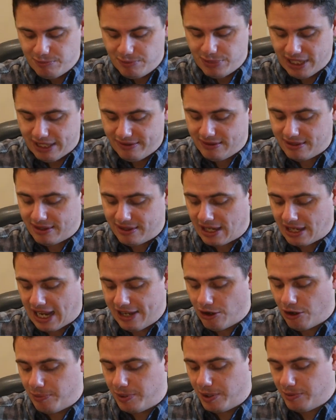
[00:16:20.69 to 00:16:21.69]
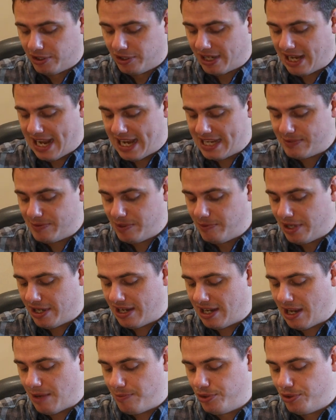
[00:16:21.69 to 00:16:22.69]
But I know people are gonna ask me
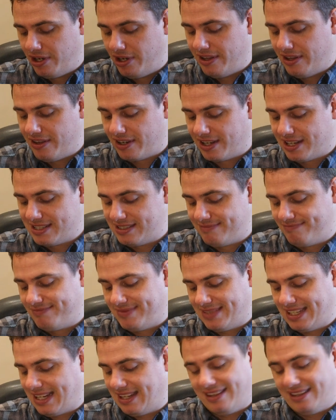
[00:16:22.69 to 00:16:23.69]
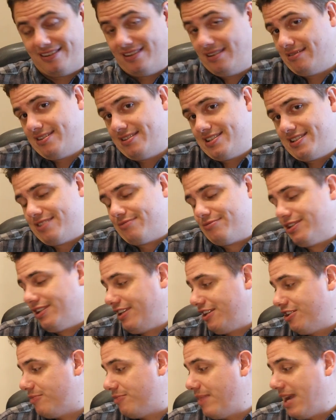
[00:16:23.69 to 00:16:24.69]
about it. I put it in there because you know, this is a
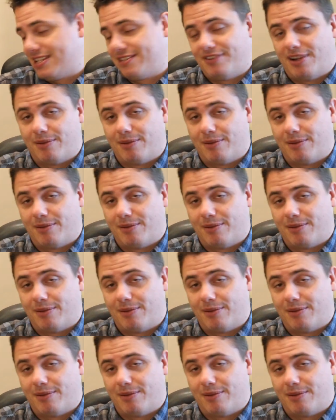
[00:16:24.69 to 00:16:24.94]
really good mask.